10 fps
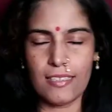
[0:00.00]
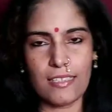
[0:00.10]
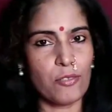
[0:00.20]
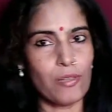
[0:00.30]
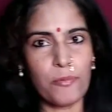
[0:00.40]

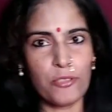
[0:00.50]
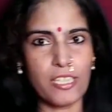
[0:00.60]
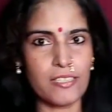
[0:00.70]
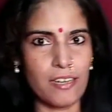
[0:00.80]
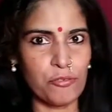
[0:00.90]
since Durga
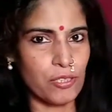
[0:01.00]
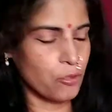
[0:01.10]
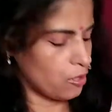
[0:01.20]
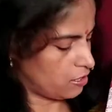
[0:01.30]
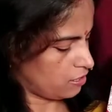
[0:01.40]
Puja is around
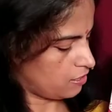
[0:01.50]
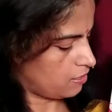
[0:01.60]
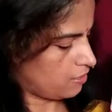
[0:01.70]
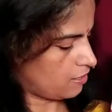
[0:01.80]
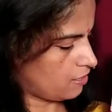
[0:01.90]
the corner.
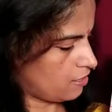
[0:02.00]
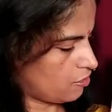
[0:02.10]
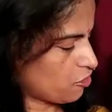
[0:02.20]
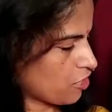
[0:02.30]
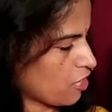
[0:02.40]

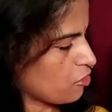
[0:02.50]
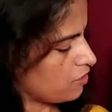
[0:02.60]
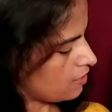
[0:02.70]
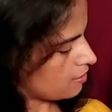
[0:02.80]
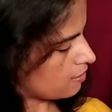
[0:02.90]
Just check
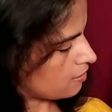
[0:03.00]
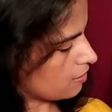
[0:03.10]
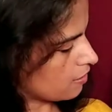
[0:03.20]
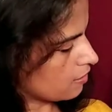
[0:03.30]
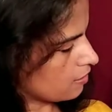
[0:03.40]
out this
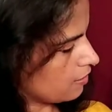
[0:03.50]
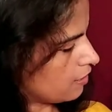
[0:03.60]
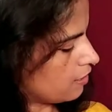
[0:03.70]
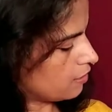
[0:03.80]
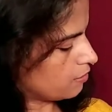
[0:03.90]

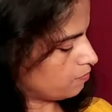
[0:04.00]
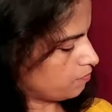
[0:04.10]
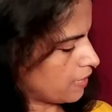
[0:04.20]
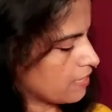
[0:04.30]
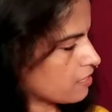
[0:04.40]
uh,
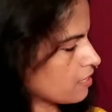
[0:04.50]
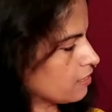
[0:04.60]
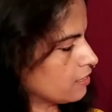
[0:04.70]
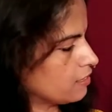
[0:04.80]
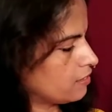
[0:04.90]

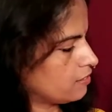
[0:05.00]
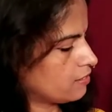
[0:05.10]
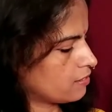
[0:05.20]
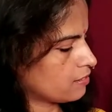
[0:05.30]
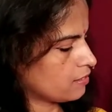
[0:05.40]
painting here.
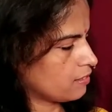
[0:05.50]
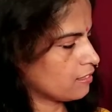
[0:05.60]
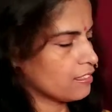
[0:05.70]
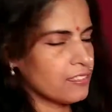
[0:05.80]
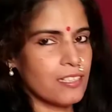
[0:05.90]

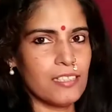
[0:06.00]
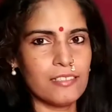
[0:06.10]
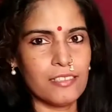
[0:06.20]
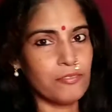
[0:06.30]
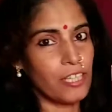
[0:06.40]

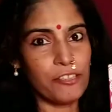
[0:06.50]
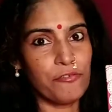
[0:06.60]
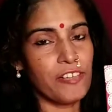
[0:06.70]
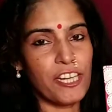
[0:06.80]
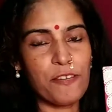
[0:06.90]
They've done
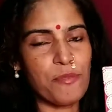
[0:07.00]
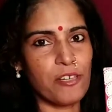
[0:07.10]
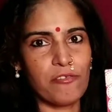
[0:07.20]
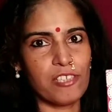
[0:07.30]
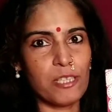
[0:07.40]
it very
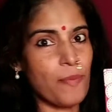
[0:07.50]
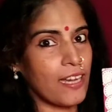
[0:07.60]
beautifully. The